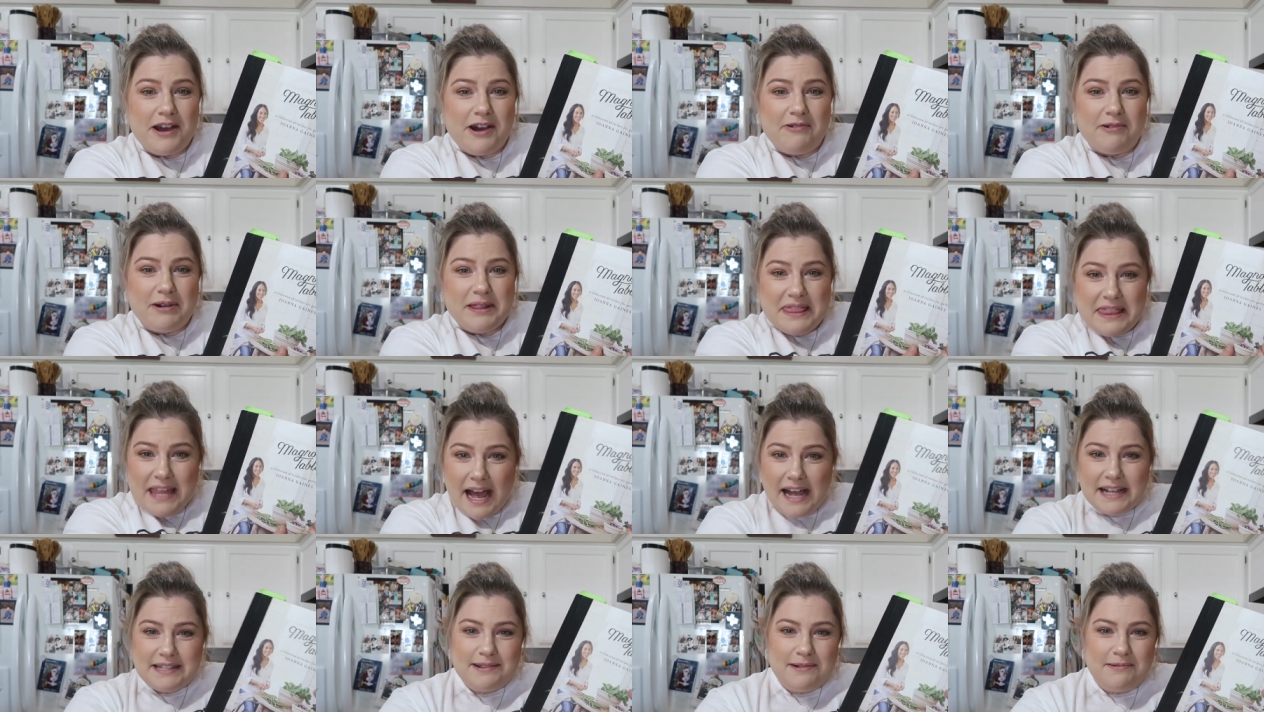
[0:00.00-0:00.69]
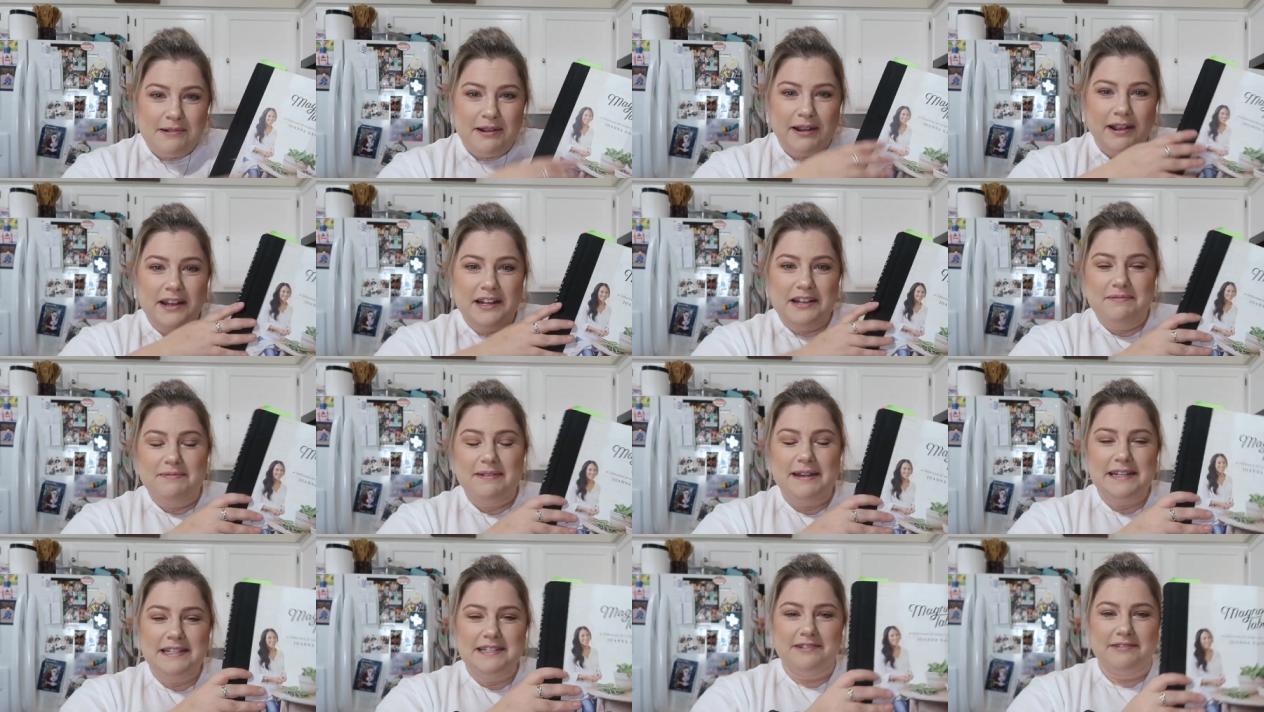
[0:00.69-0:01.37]
Well, that's what we're gonna
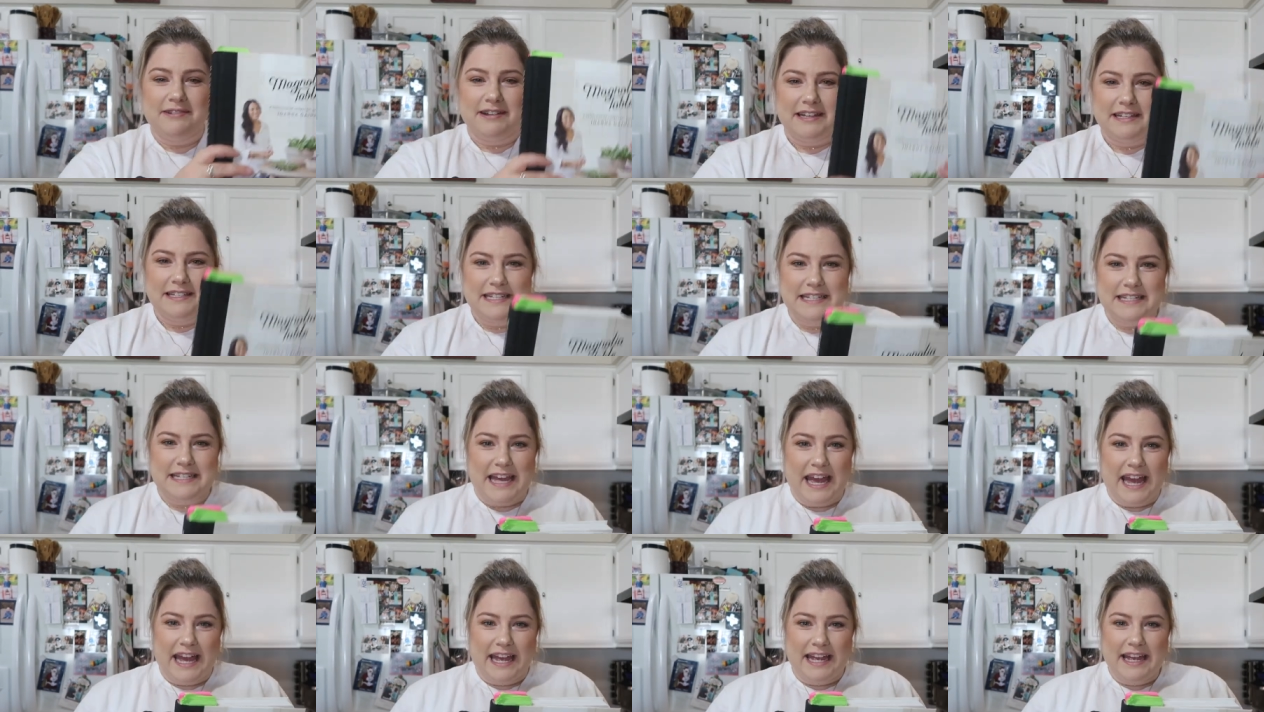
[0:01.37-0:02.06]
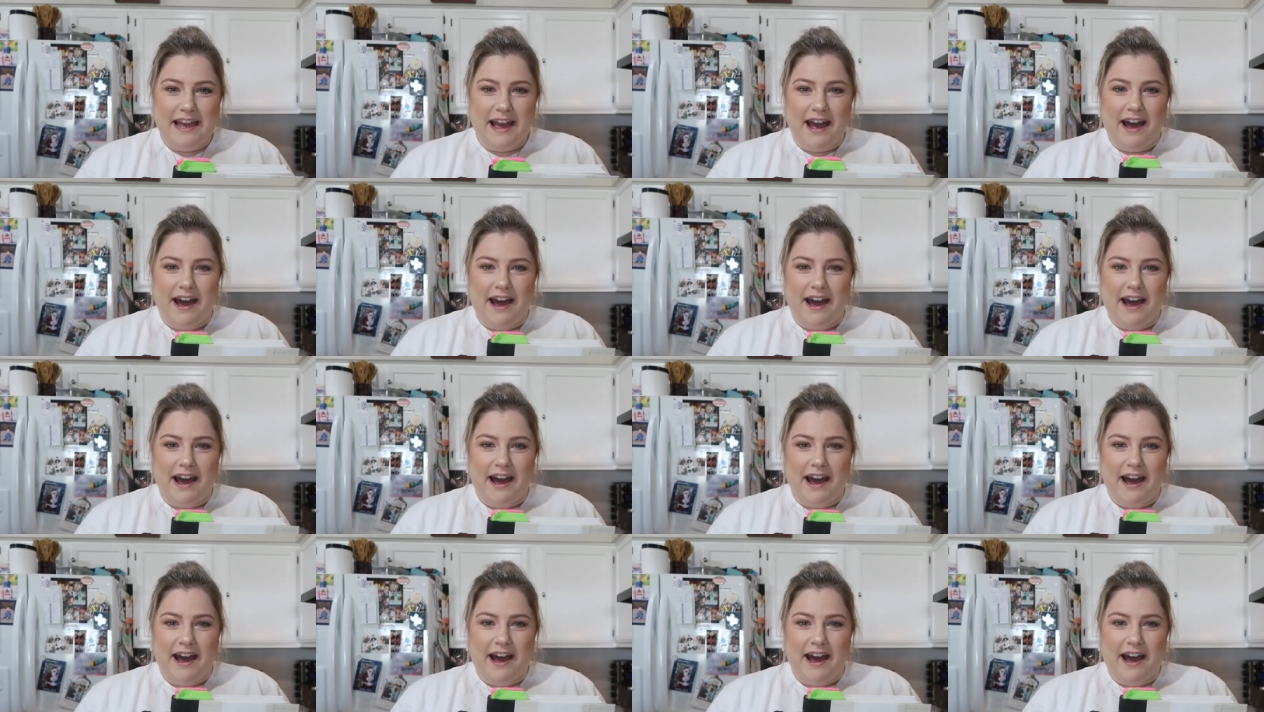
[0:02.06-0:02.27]
be doing today.